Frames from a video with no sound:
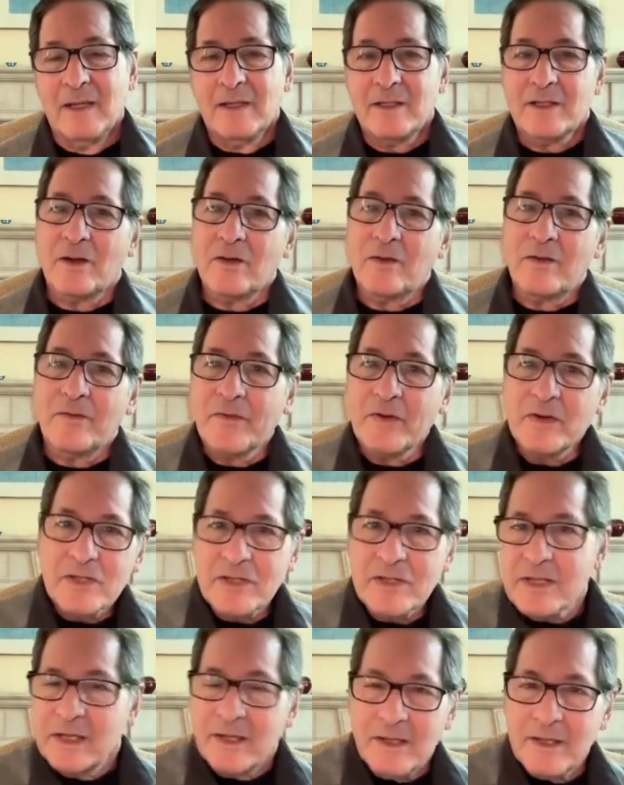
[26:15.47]
So the
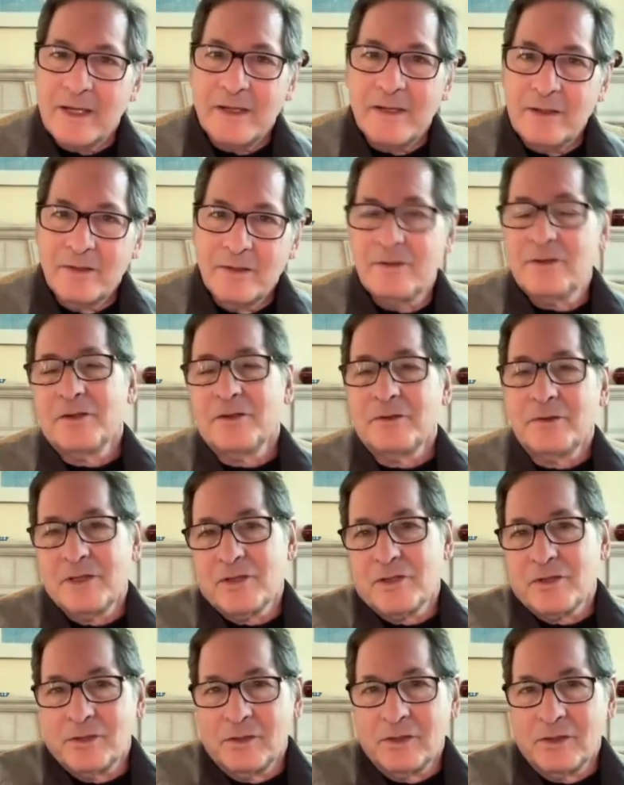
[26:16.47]
first thing that you do
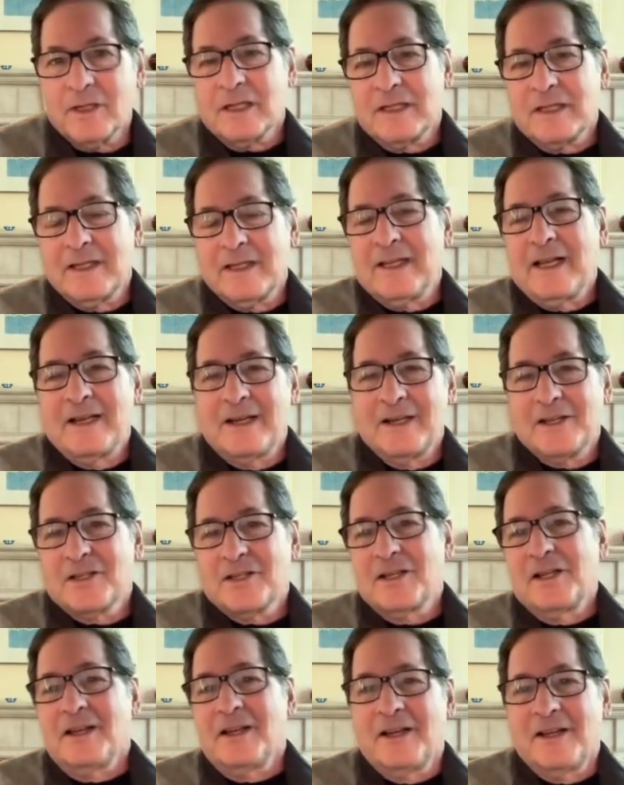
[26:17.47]
is you look at the data,
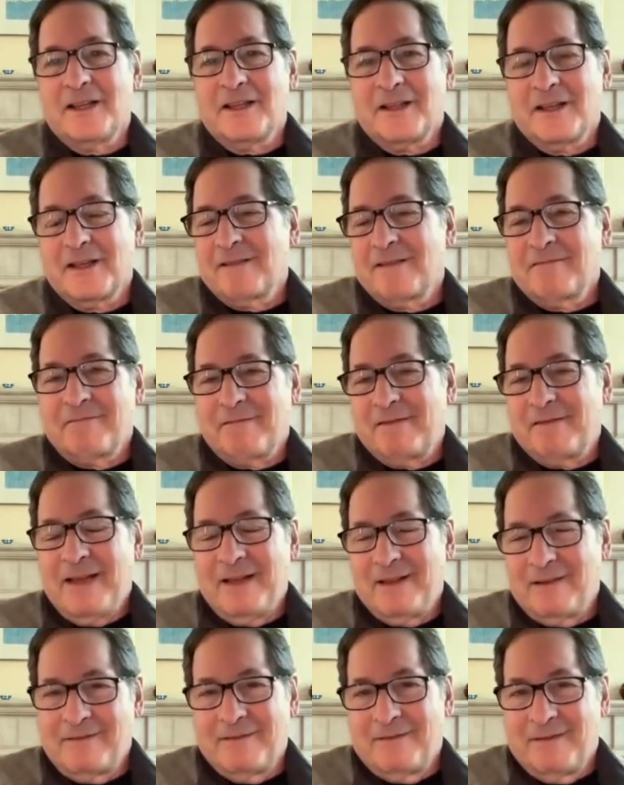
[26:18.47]
see anything
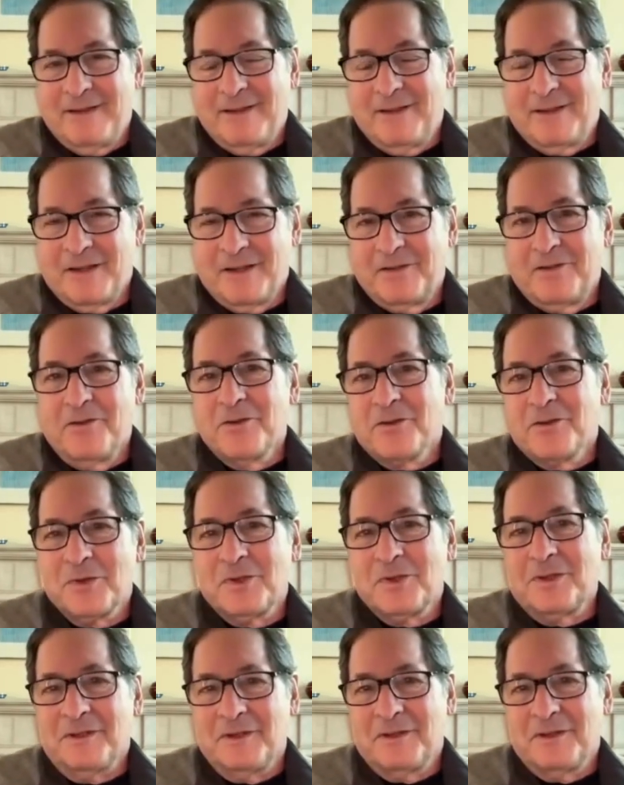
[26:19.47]
that is
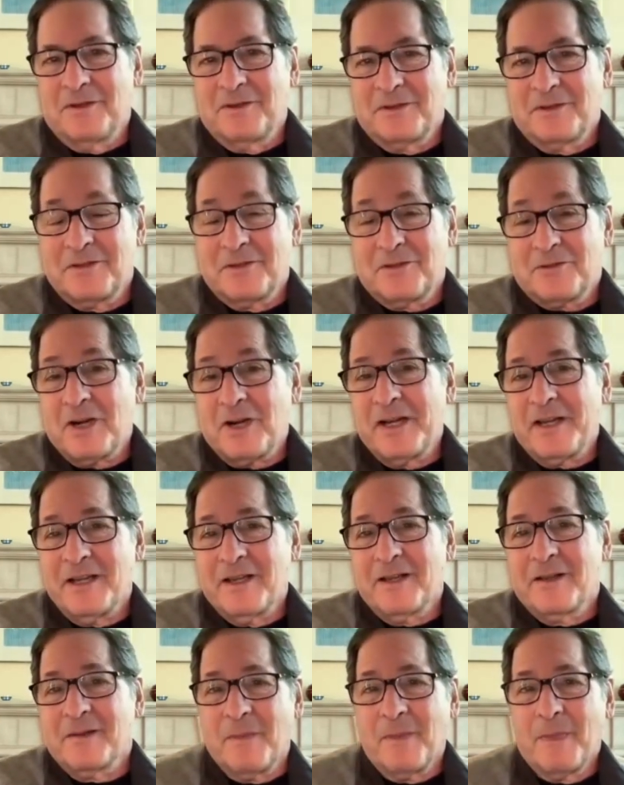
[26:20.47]
unusual or
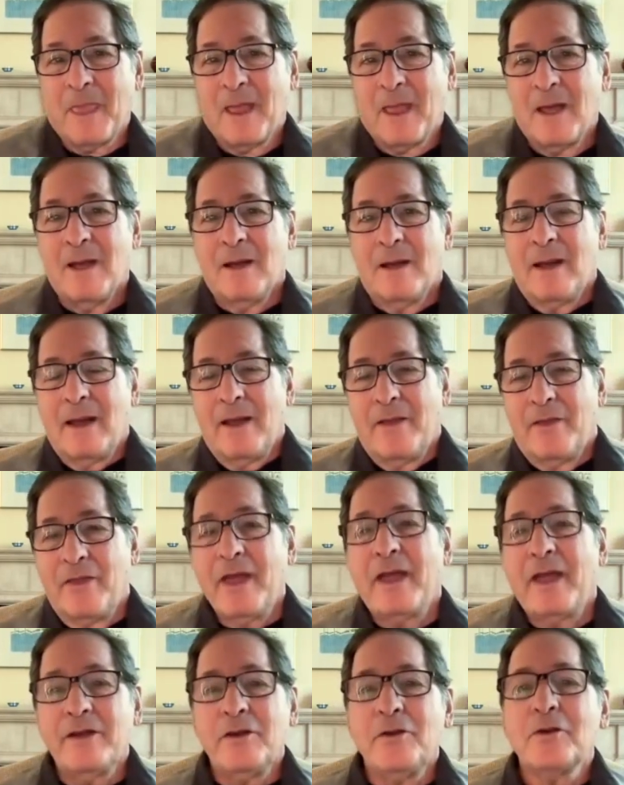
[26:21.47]
striking, and
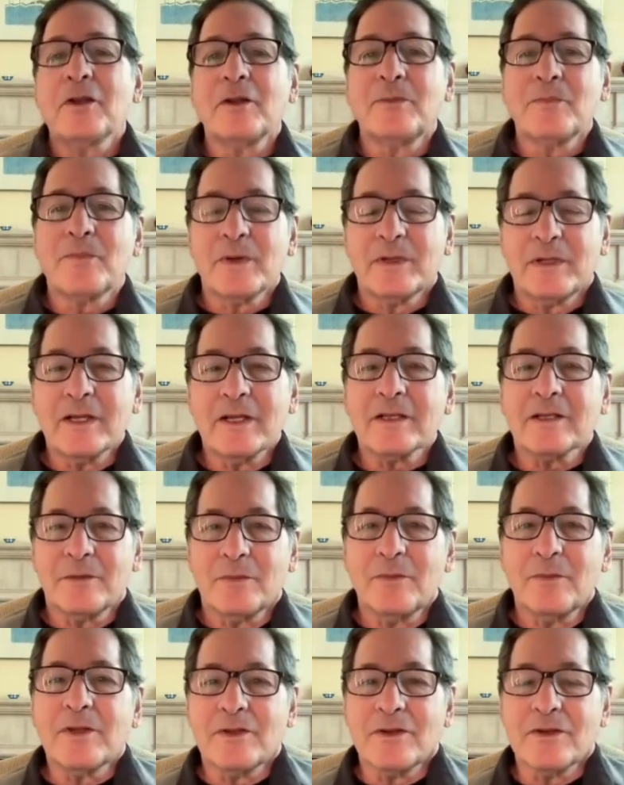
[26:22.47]
then you can predict
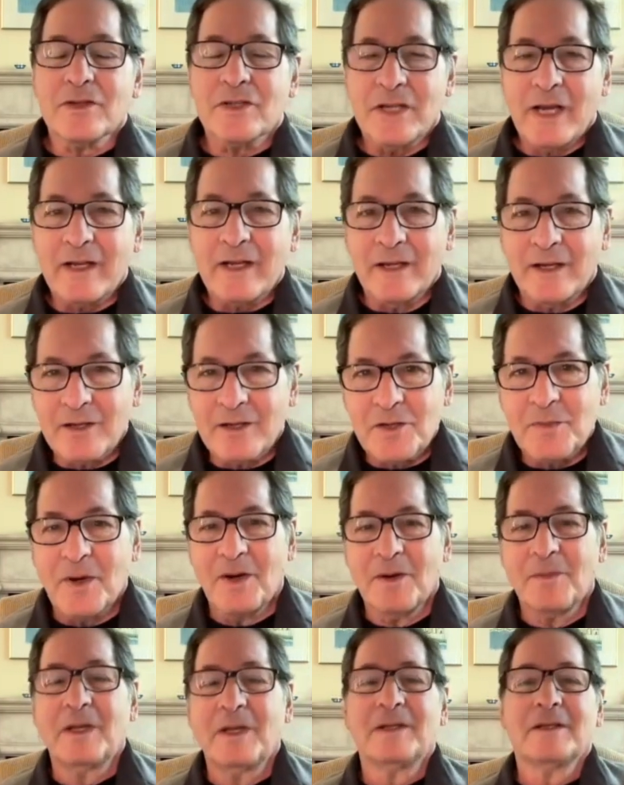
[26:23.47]
with your second
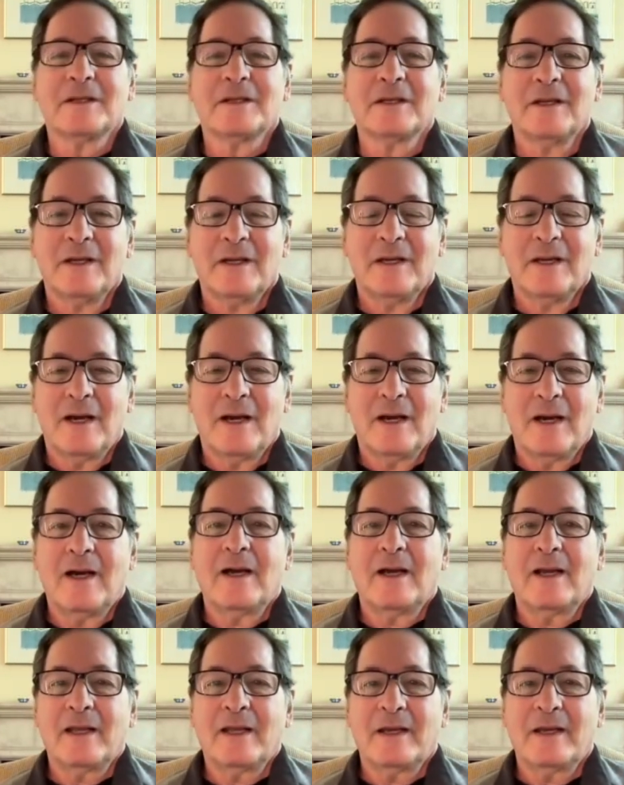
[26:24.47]
experiment
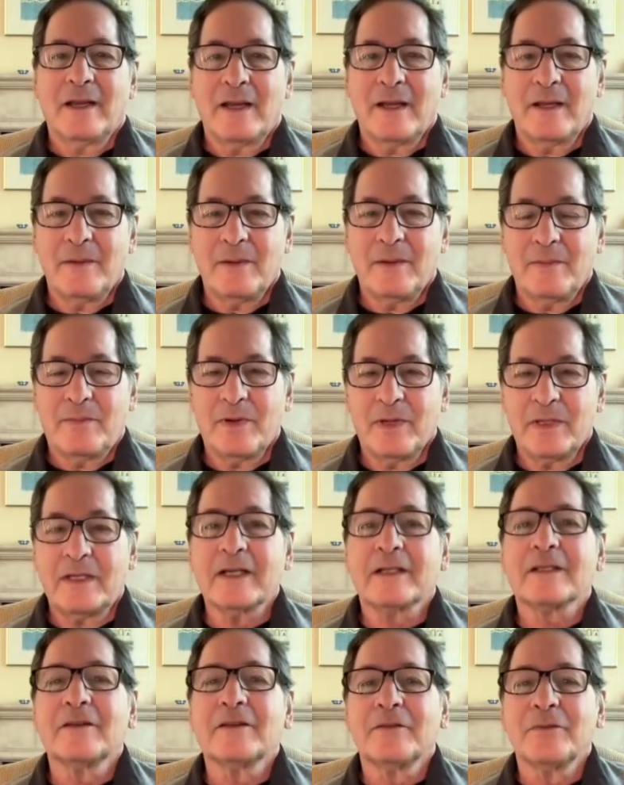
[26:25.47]
in a
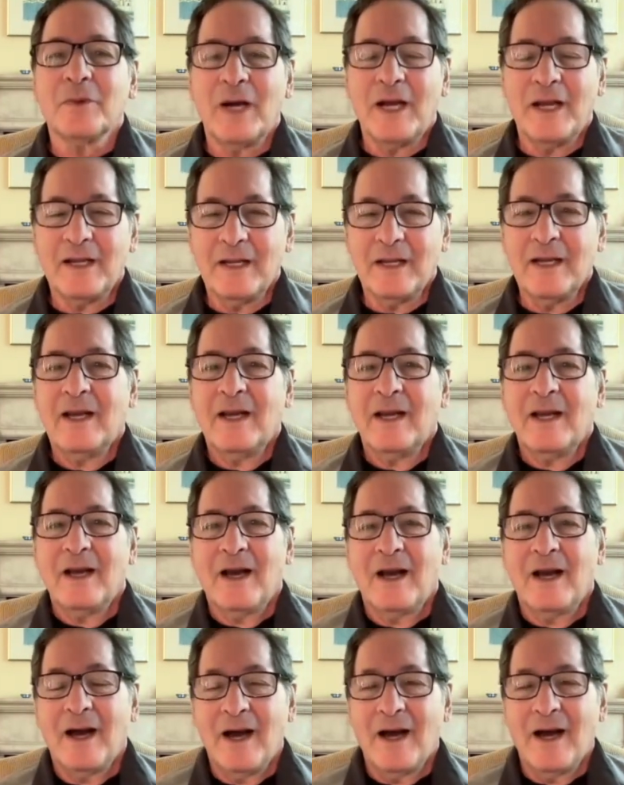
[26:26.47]
predictive way
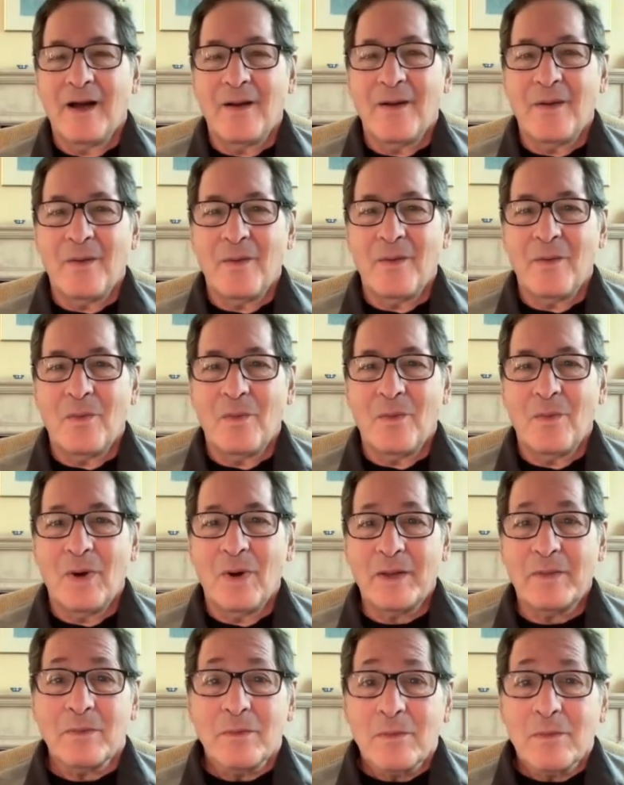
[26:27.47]

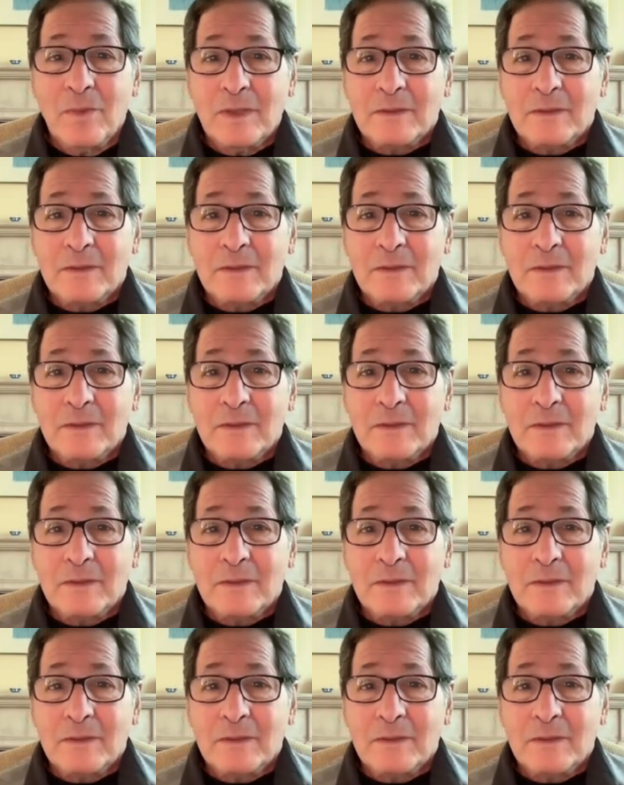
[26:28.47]
what